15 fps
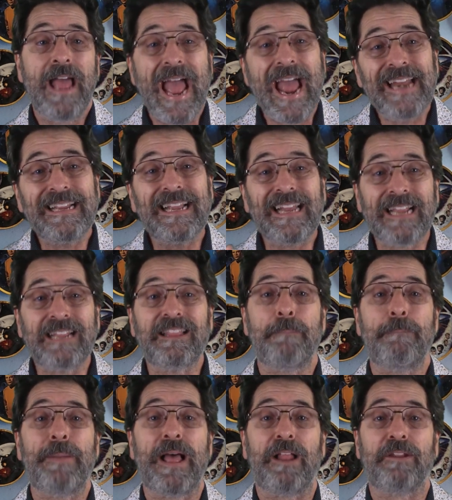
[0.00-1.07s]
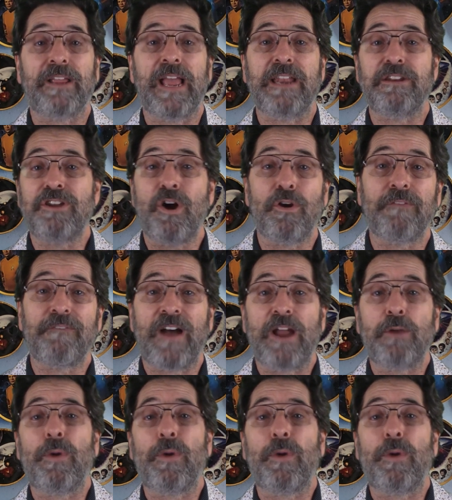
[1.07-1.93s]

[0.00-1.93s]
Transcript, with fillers: and click the bell to get notified